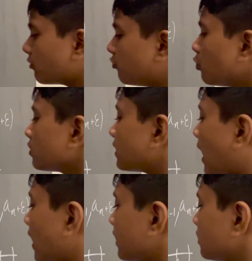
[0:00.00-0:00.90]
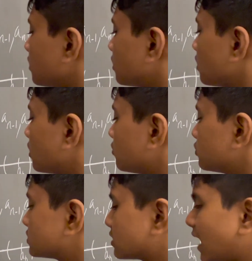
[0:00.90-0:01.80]
before that
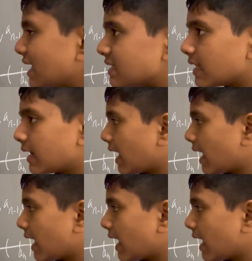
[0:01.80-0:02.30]
was less than